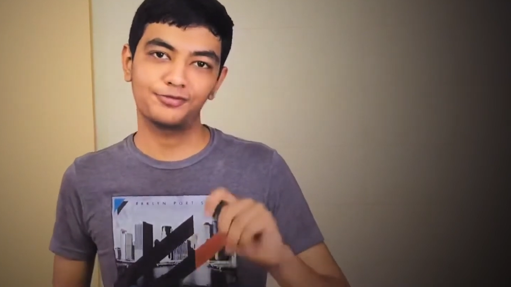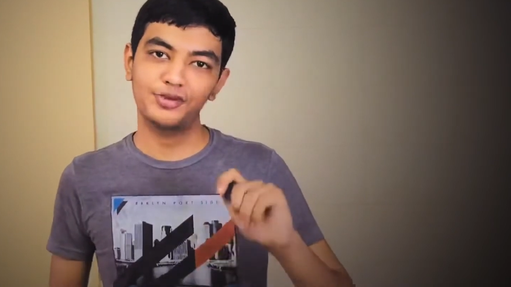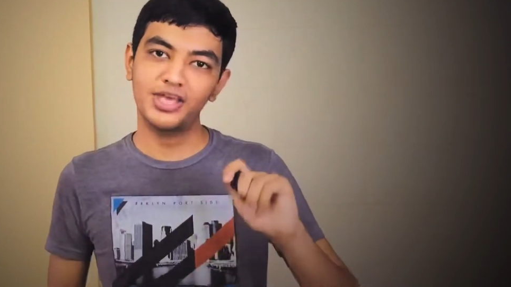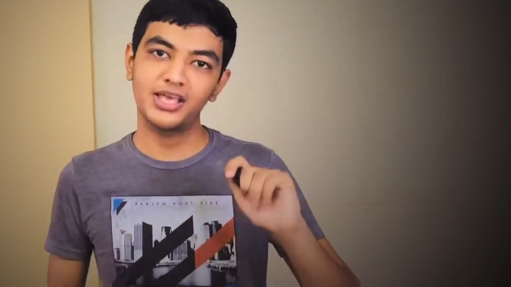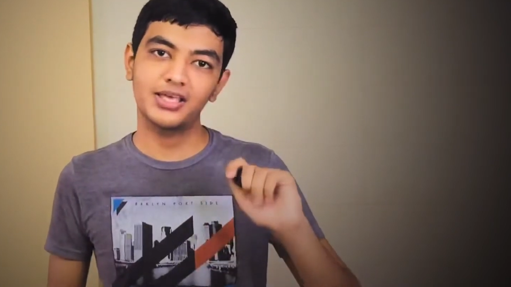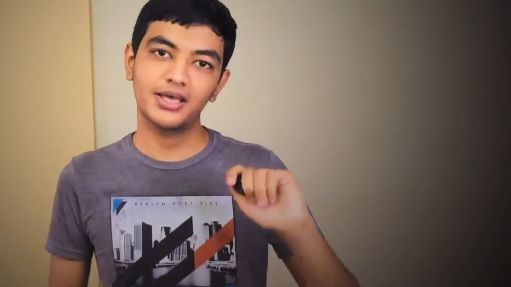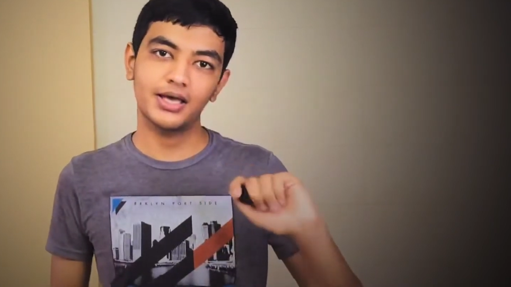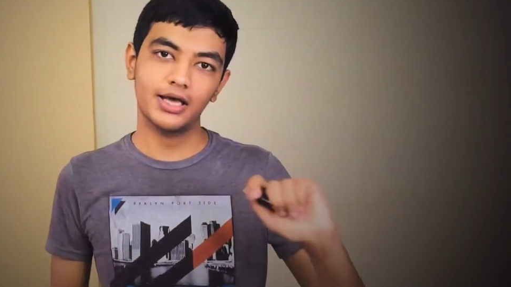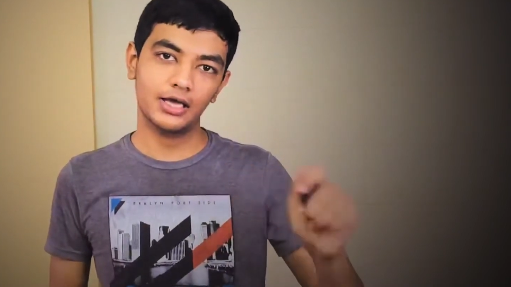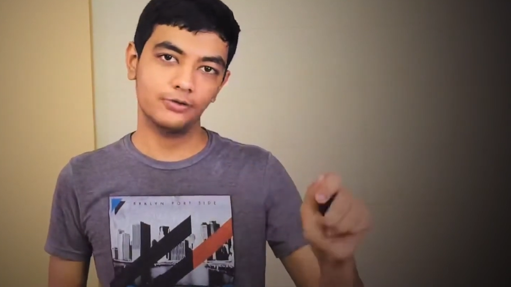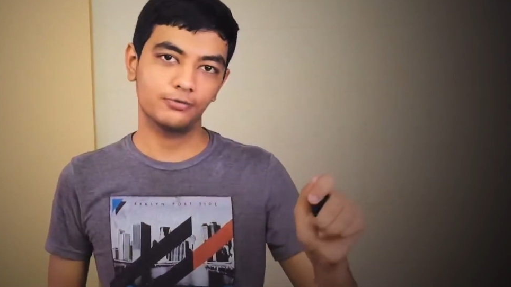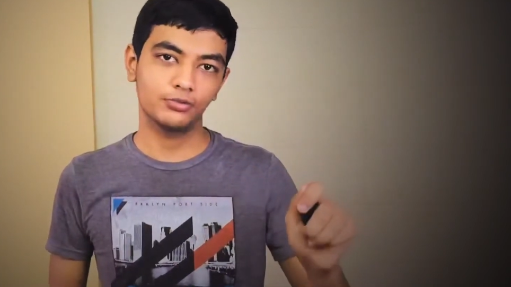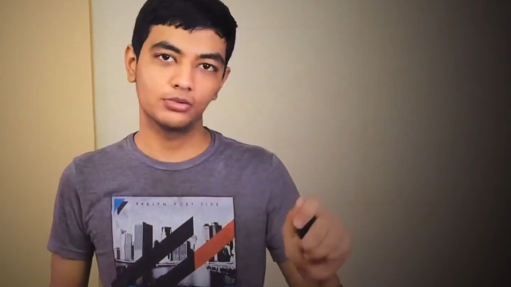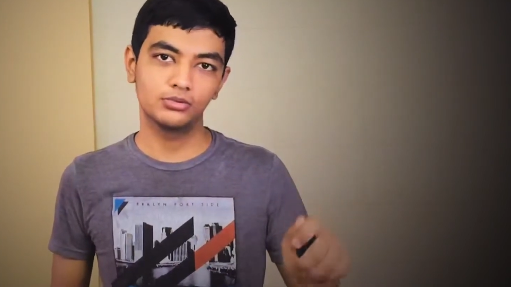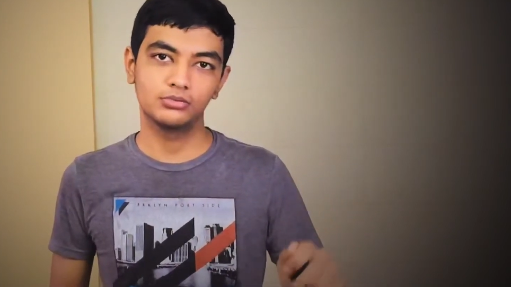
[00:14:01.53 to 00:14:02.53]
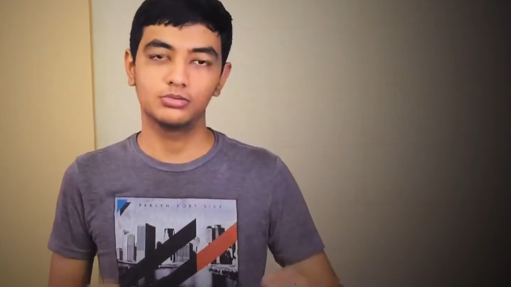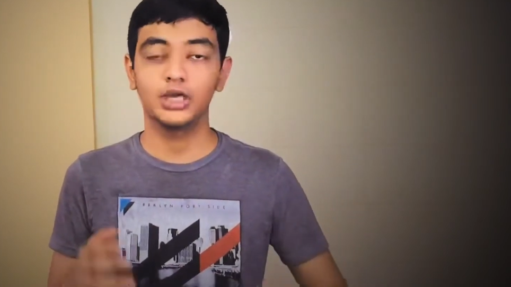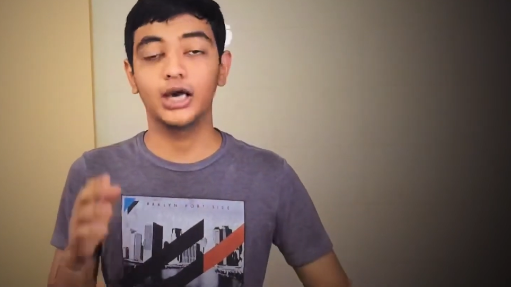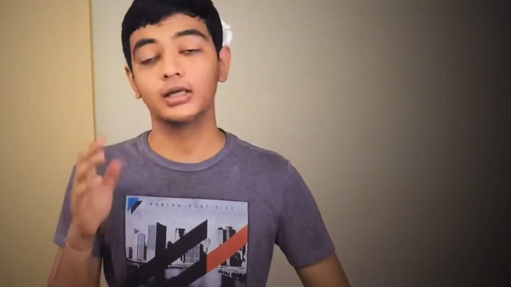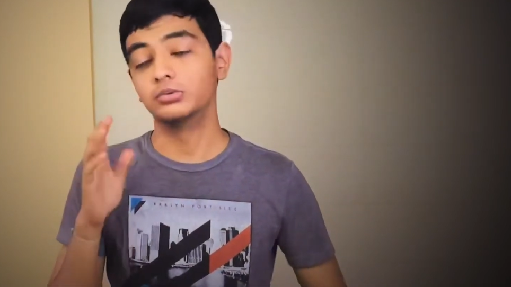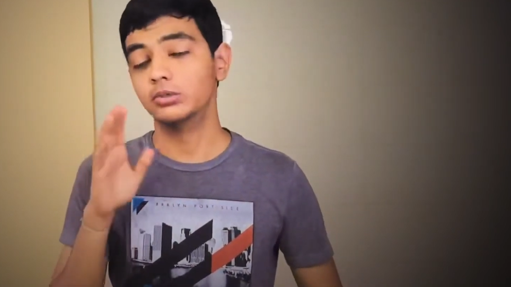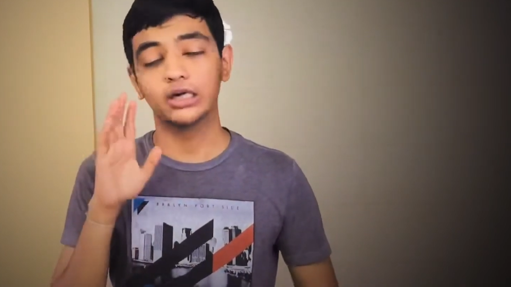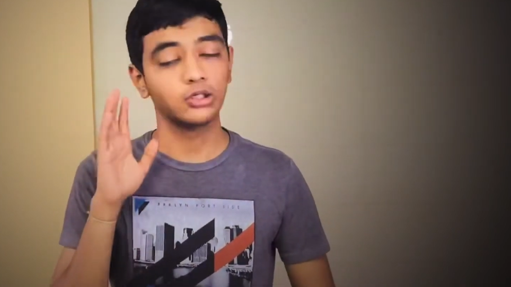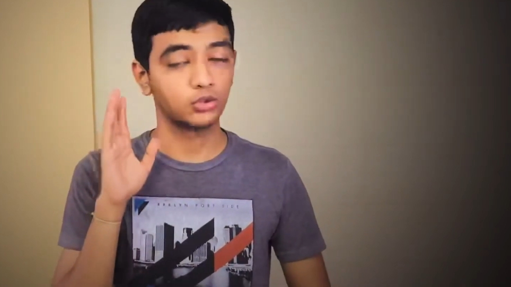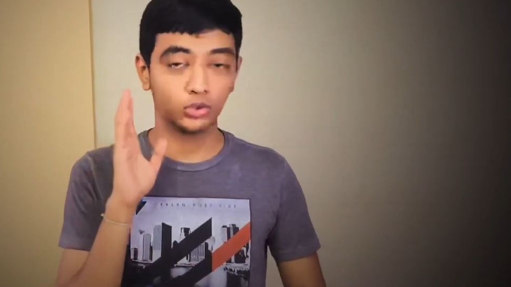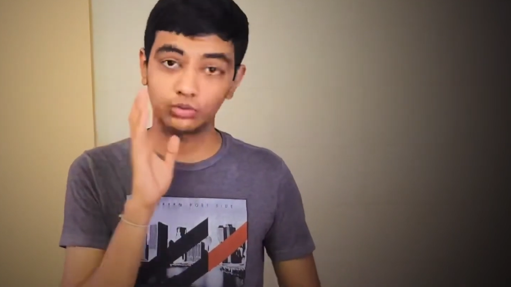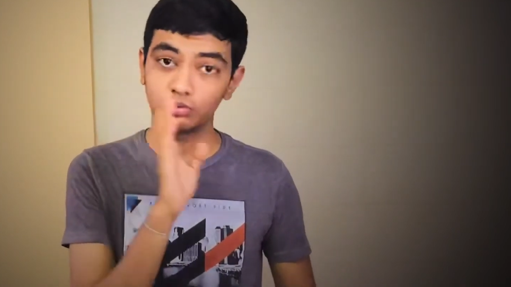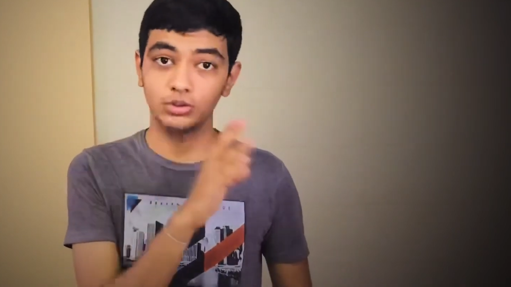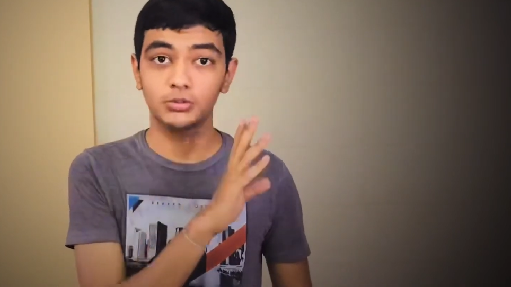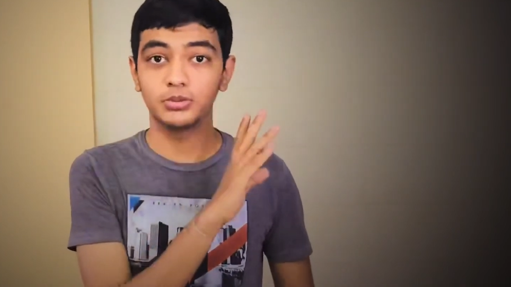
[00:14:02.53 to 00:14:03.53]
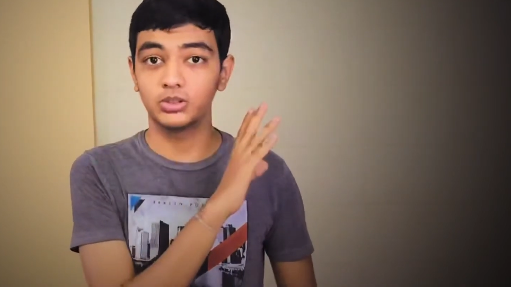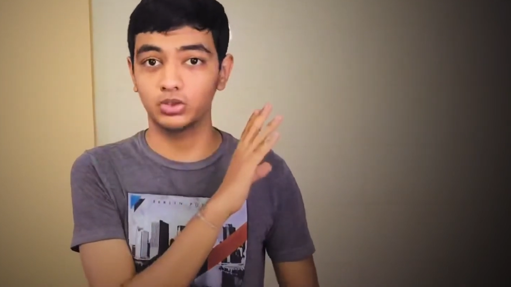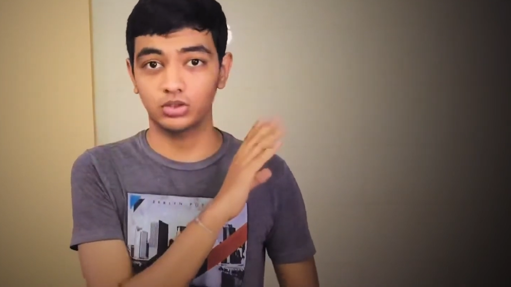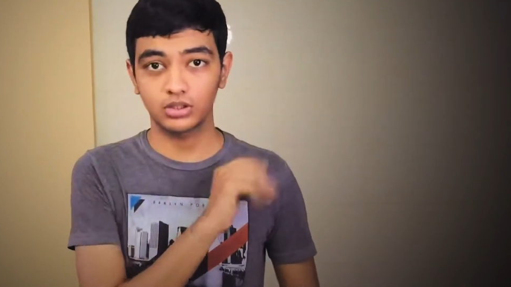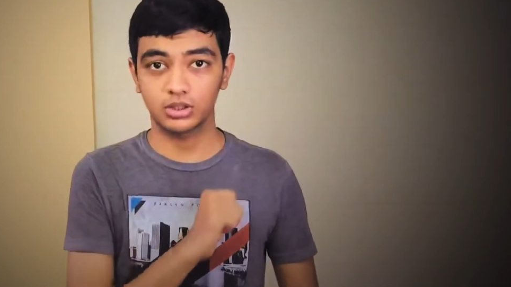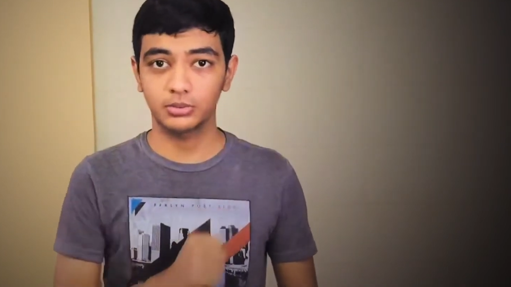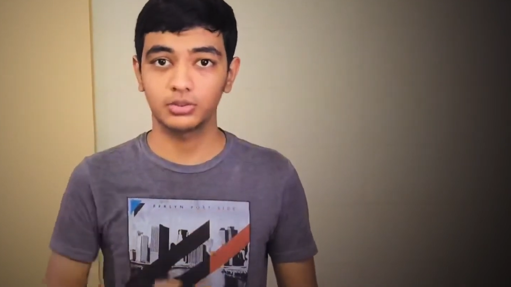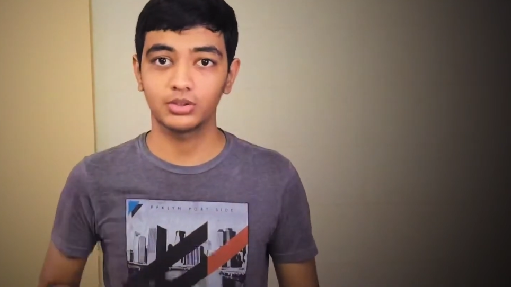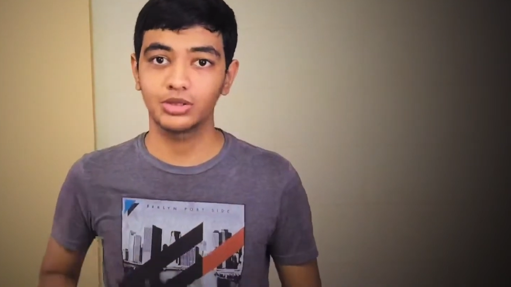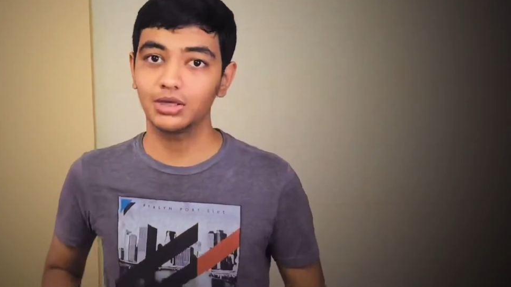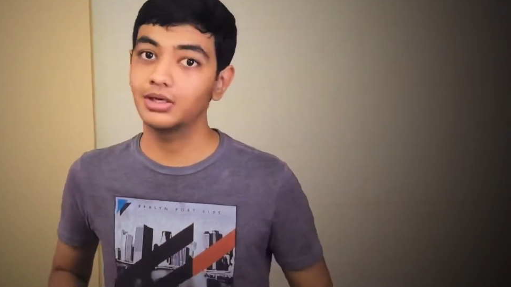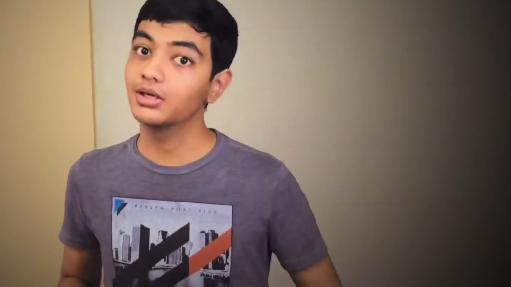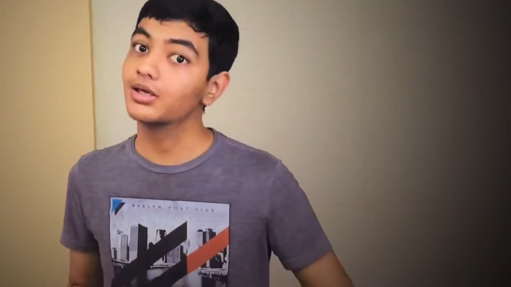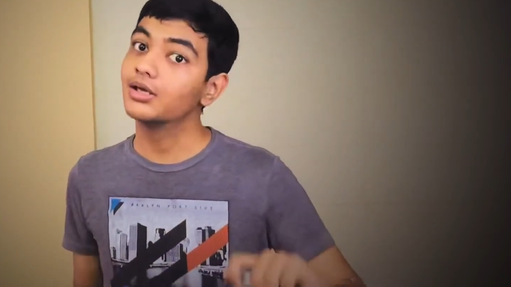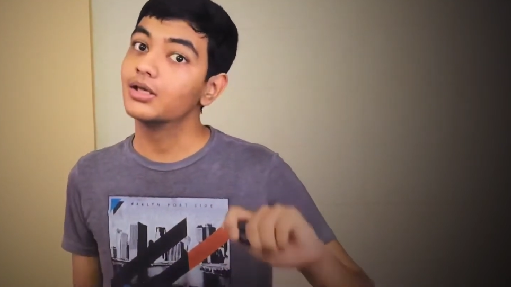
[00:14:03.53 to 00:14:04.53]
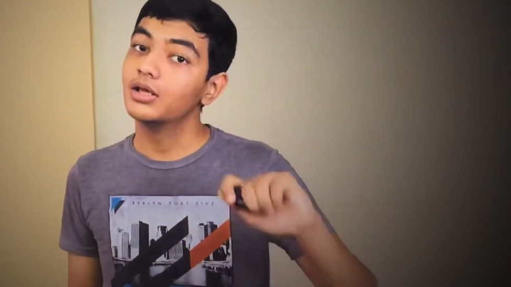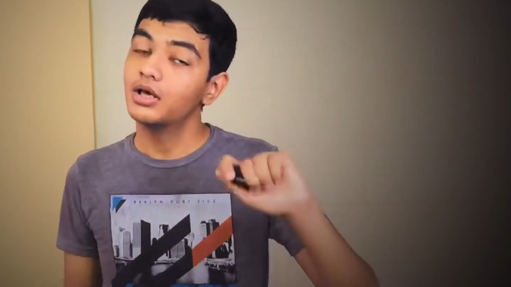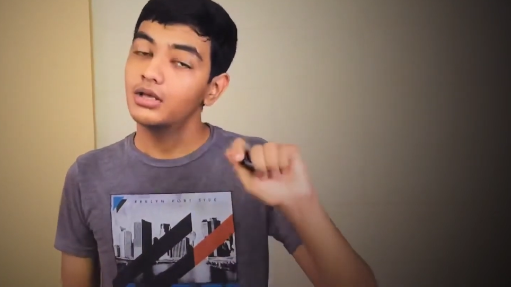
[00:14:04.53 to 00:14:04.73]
fake iPhone, I don't think we're talking about that.